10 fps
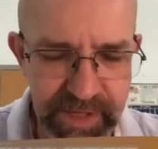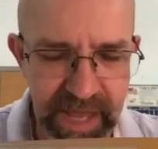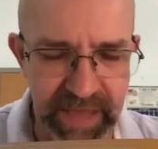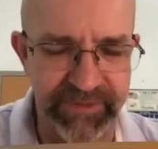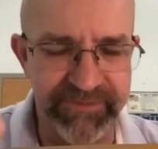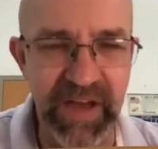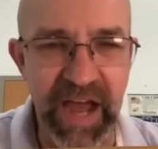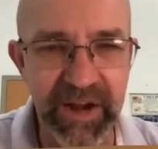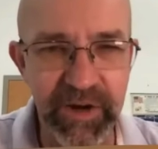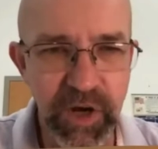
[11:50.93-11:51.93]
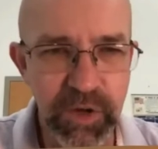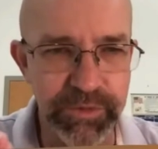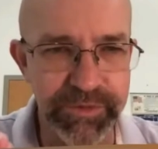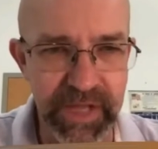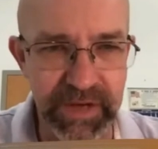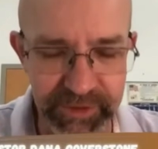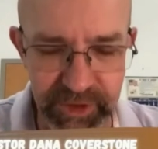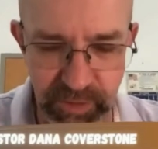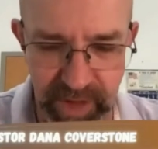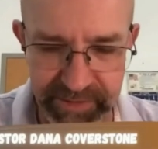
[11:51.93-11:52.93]
and the fire will never
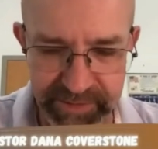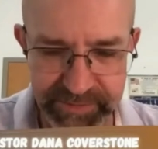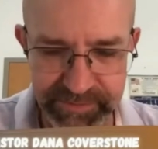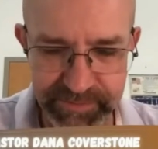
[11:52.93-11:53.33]
go out.